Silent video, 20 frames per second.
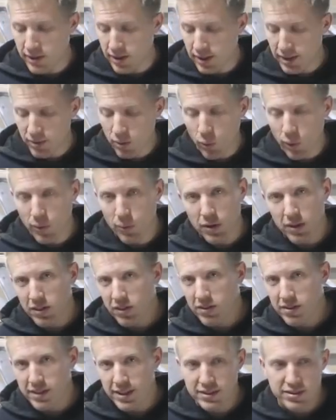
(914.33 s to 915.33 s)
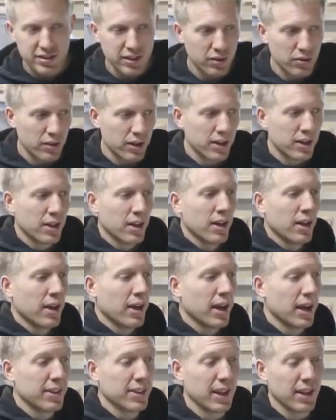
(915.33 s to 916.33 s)
And I went with 60 grit
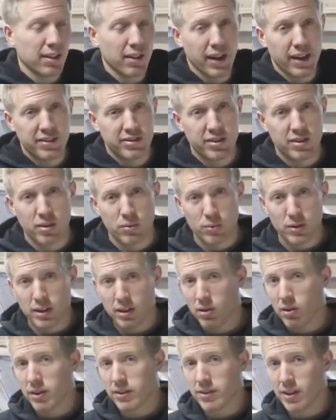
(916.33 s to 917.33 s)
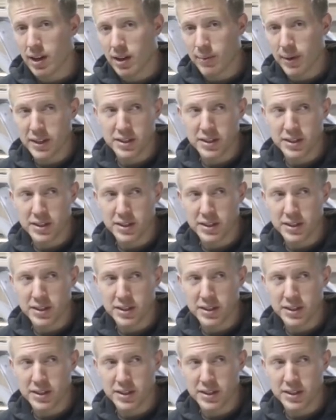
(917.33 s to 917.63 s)
and it lasted a really long time.